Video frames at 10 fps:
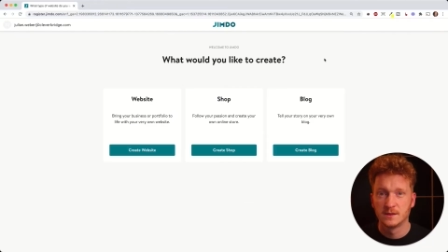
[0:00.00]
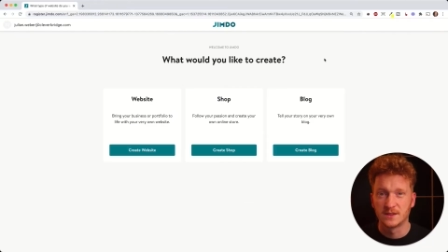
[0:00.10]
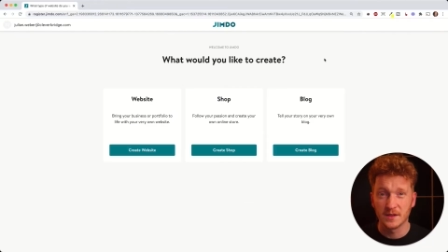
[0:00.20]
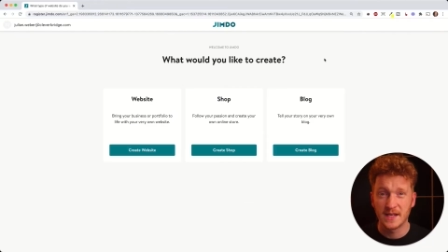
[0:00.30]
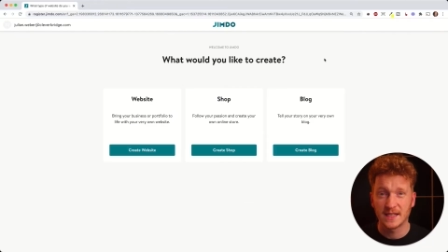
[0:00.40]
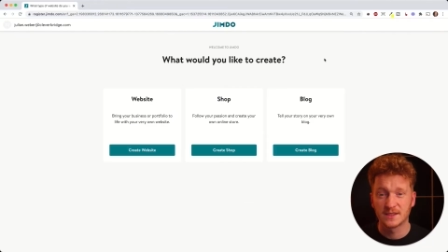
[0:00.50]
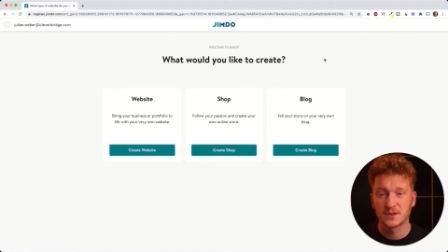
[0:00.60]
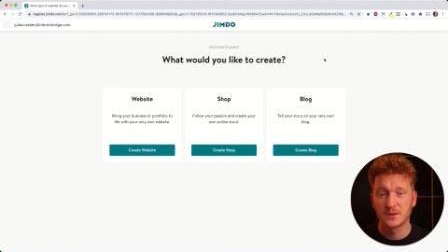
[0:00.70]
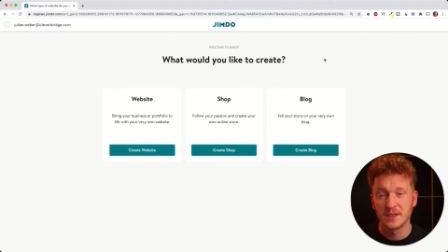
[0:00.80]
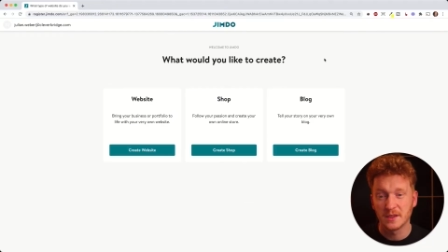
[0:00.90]
On the next
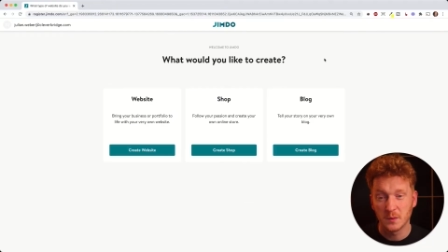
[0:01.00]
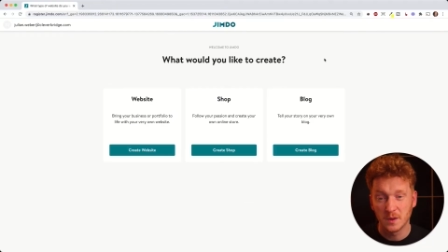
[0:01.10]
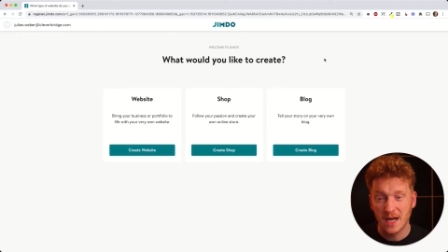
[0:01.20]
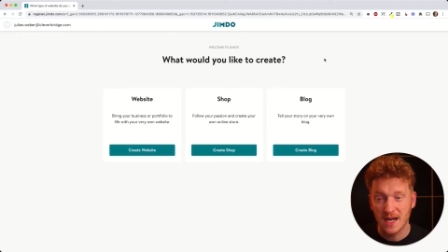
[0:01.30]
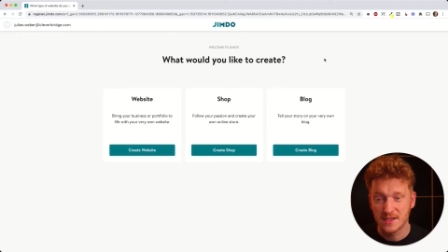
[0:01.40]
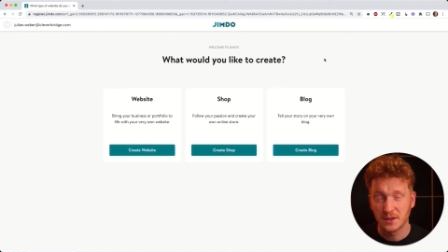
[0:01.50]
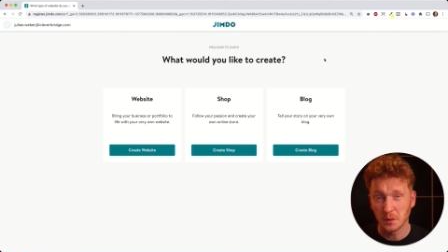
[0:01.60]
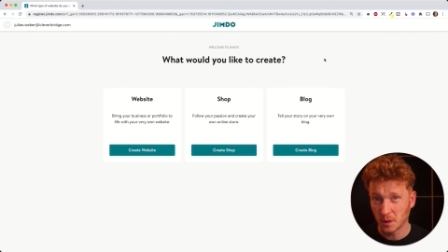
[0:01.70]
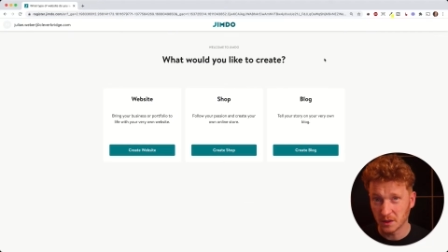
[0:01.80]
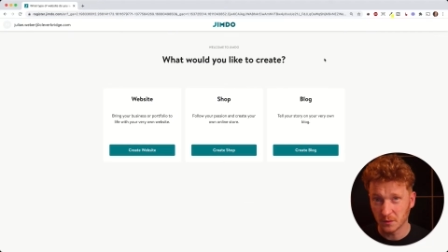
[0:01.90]
screen, it will ask
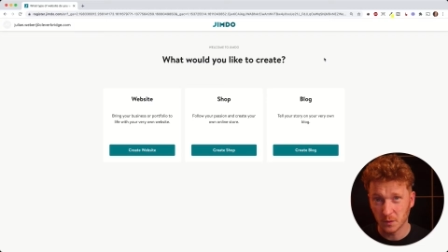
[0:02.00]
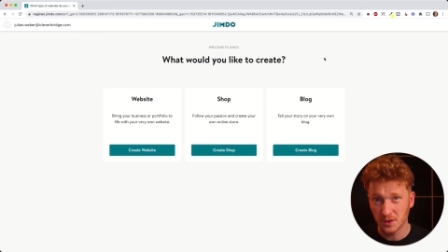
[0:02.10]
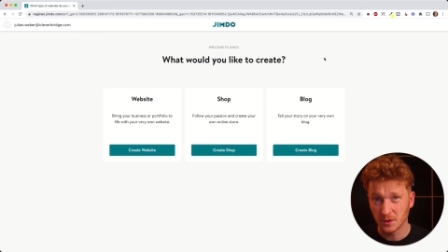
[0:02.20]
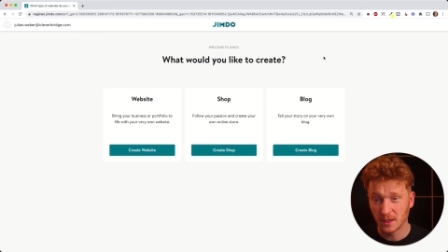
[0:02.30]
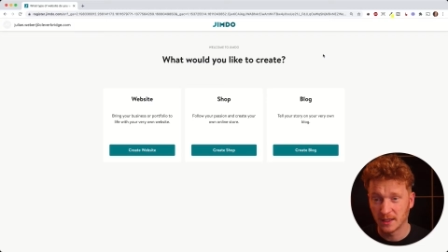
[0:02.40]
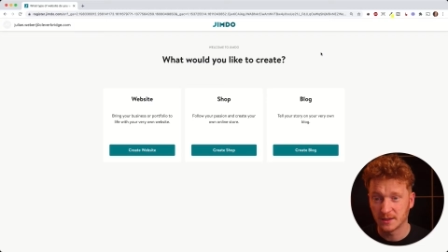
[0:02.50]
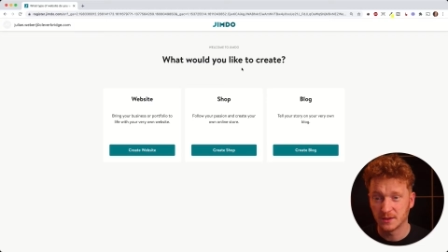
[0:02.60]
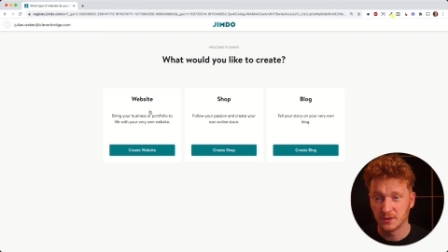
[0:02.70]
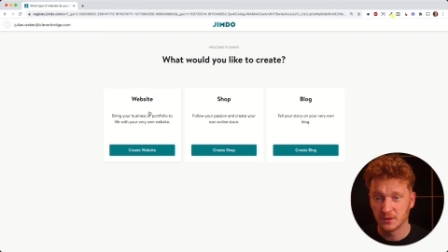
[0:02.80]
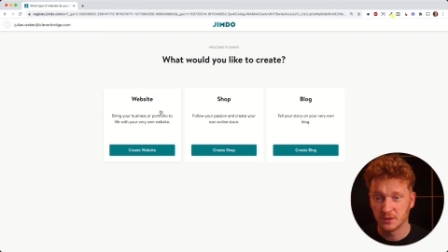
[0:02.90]
you what would you like
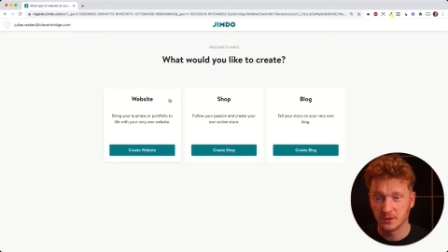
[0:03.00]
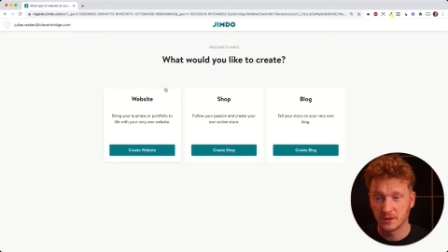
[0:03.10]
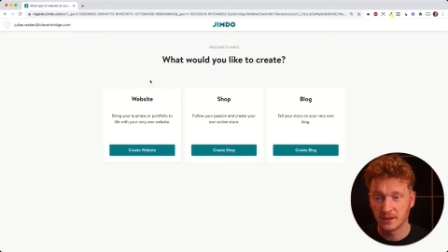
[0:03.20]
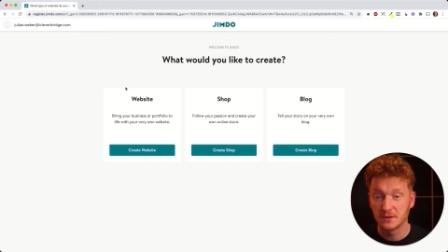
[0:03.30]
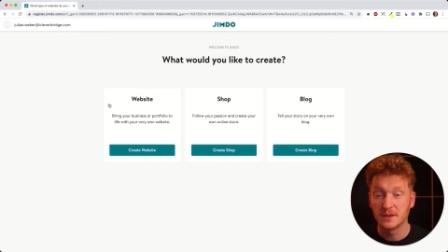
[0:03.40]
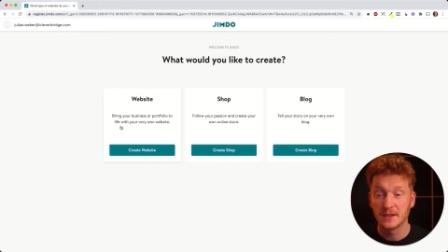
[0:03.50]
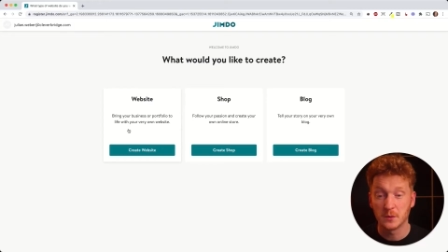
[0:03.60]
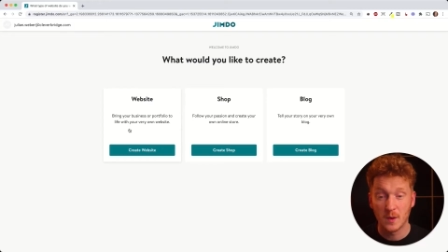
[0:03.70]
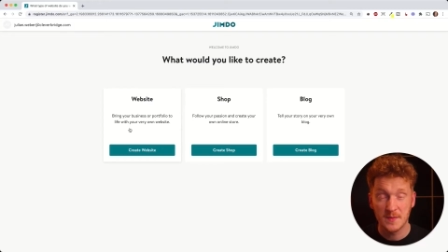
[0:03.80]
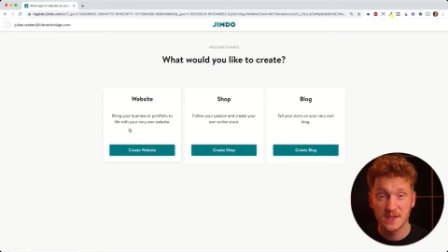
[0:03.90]
to do. You can create
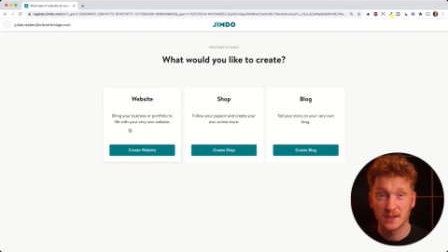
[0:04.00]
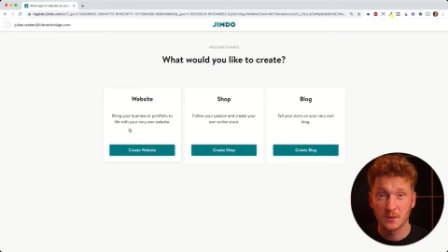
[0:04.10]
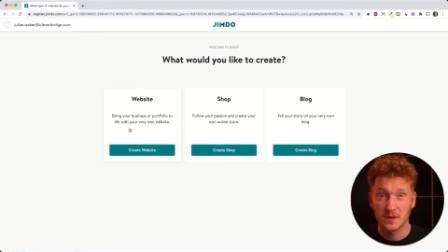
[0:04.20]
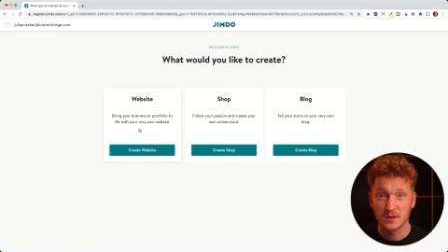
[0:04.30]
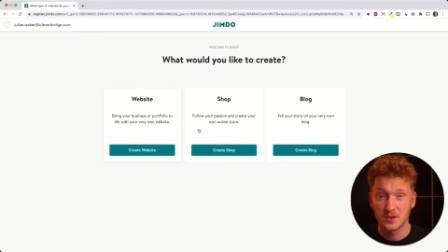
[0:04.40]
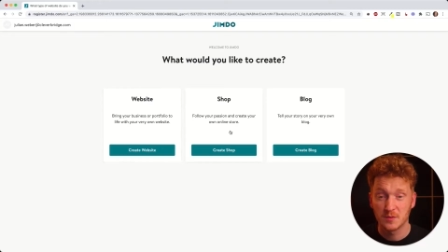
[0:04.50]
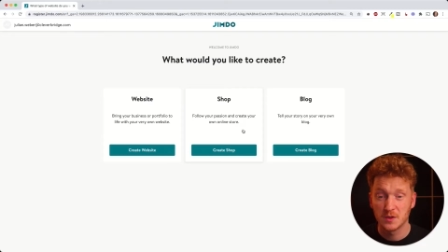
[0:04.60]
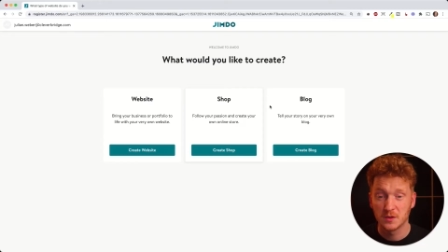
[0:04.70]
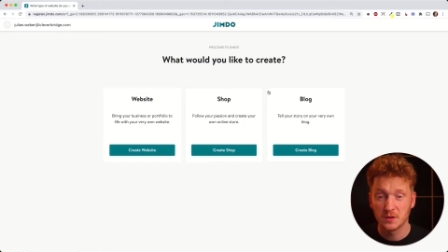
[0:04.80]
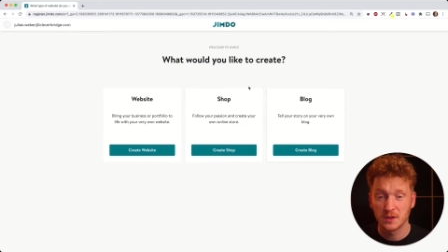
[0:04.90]
a website with
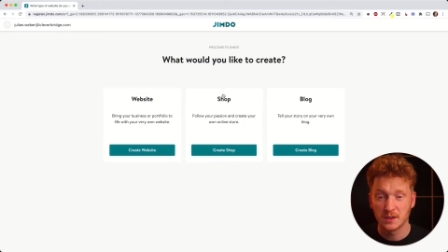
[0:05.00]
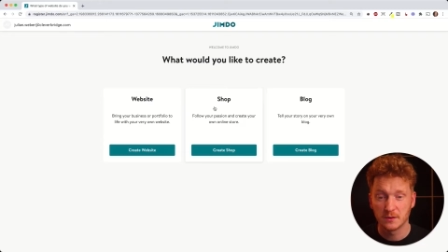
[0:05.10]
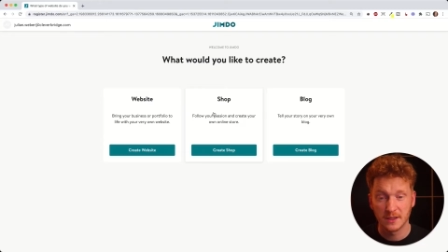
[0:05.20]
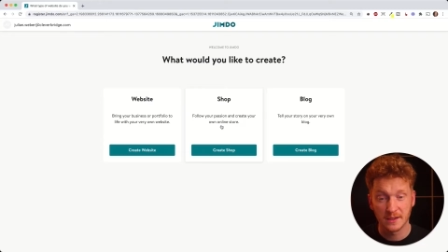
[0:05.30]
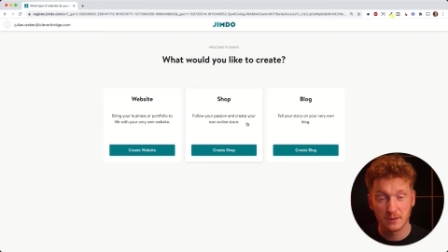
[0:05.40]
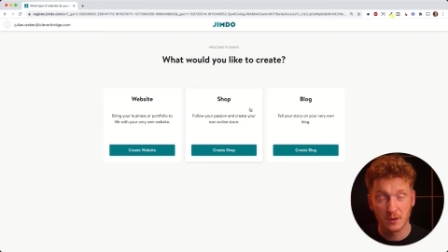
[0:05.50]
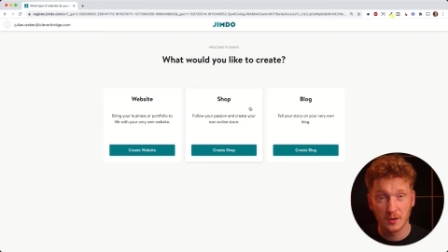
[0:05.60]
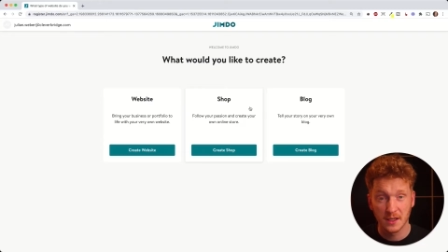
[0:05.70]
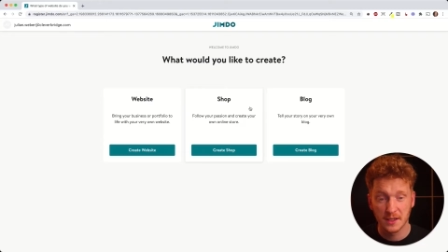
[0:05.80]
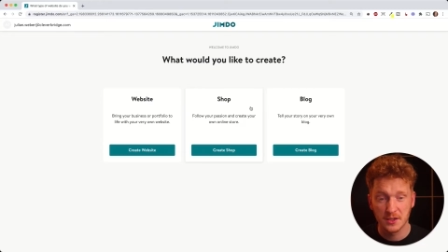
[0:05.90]
Jimdo, you can create an
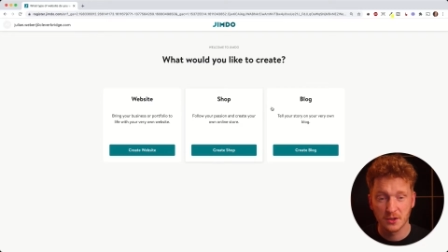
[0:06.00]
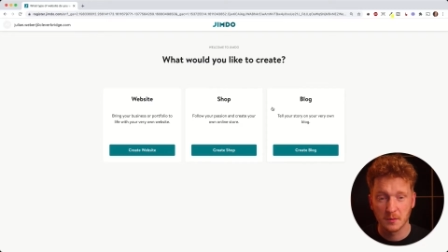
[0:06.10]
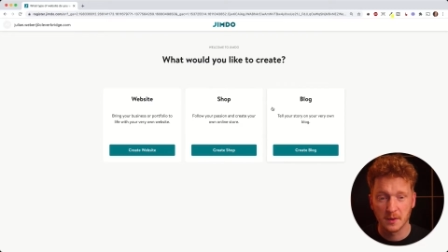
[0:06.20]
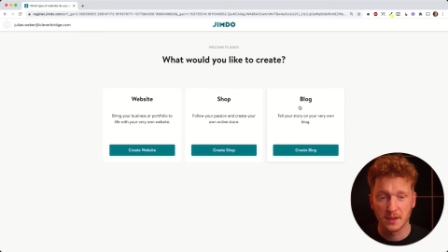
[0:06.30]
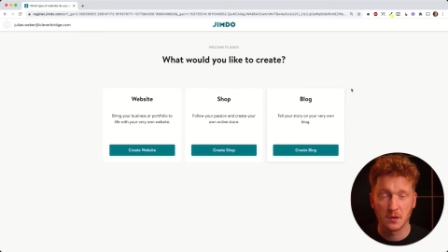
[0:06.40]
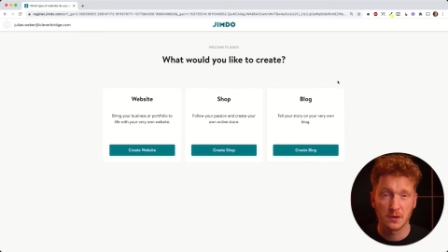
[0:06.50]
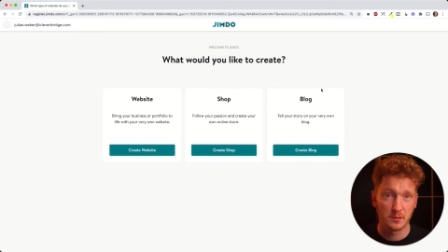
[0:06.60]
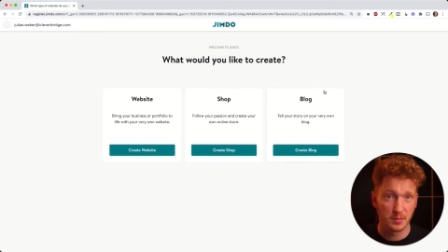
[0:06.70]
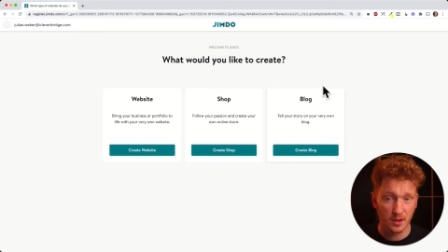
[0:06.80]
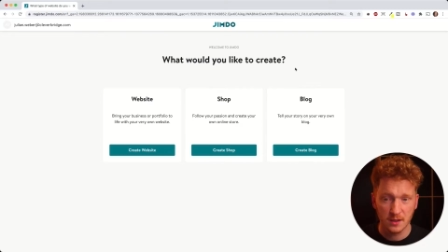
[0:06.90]
online shop or
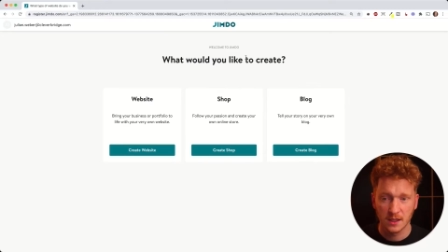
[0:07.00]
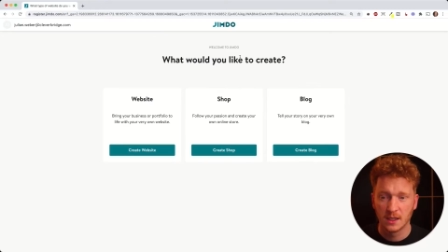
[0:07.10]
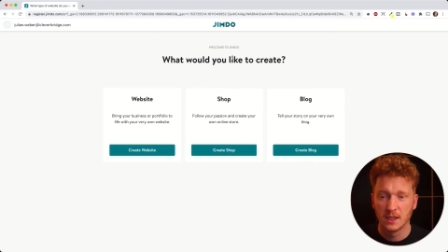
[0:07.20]
a blog.